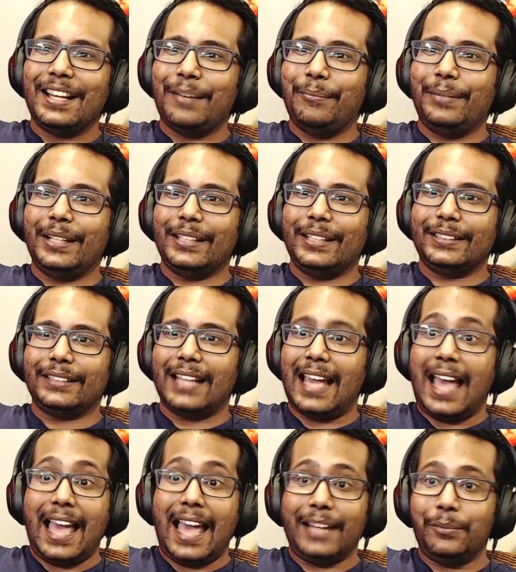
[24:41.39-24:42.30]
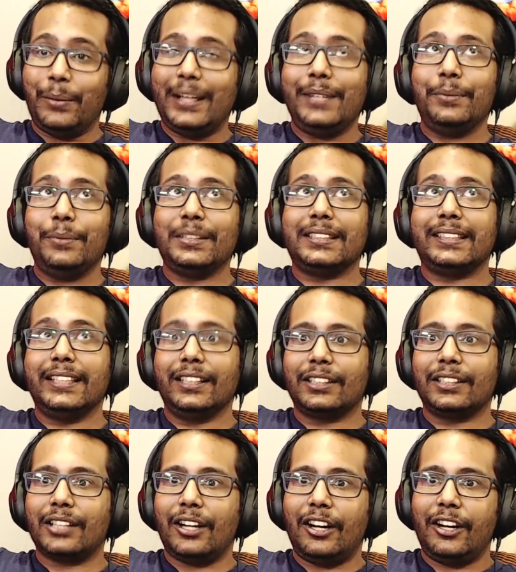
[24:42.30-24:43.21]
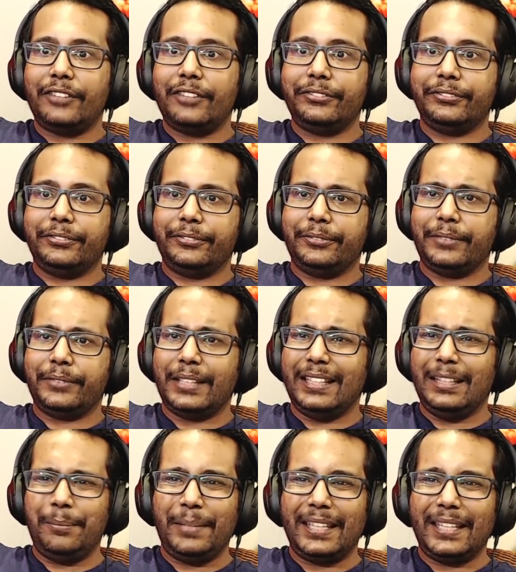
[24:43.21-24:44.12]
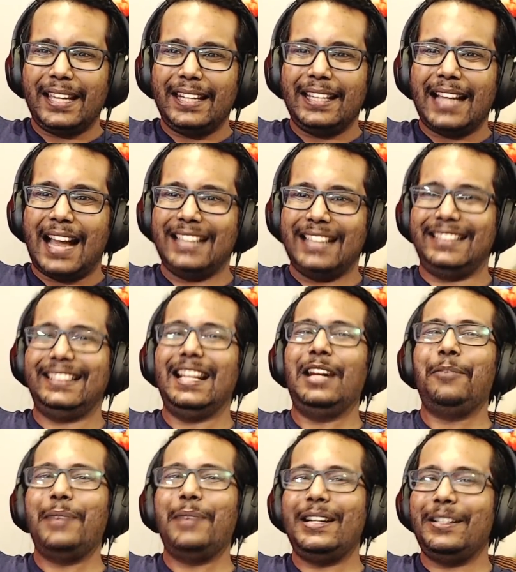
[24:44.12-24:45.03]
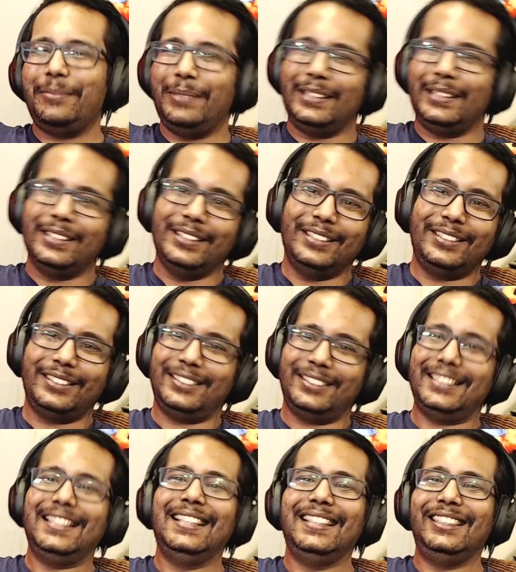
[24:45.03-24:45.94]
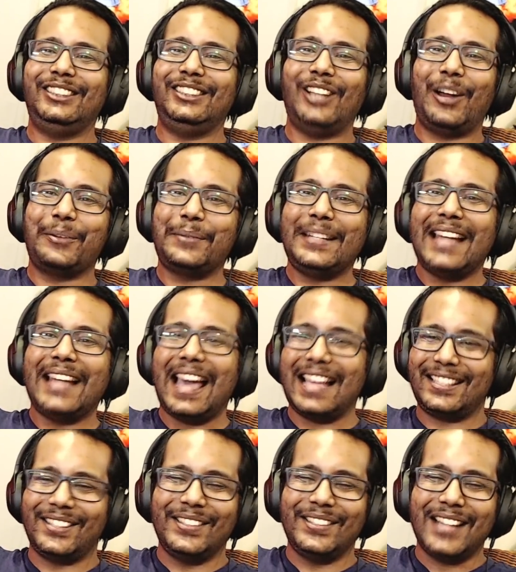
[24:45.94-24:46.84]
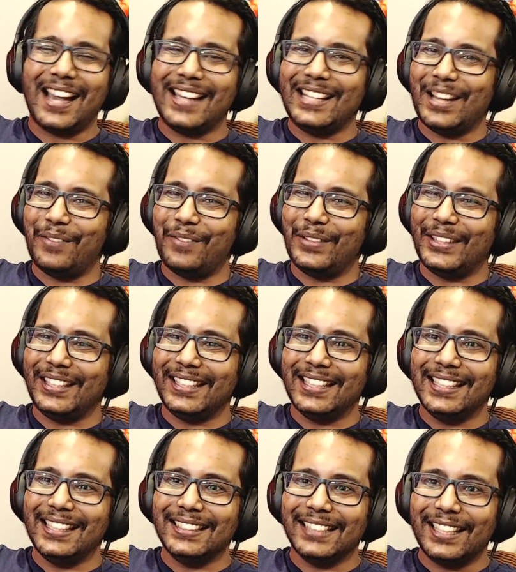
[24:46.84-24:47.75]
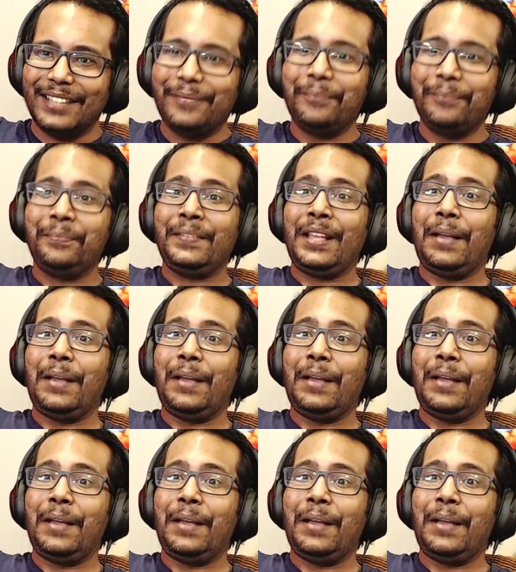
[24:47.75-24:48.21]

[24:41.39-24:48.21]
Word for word: but and when he was killed off in the beginning, I celebrated because Sean Bean has to die in everything he's in.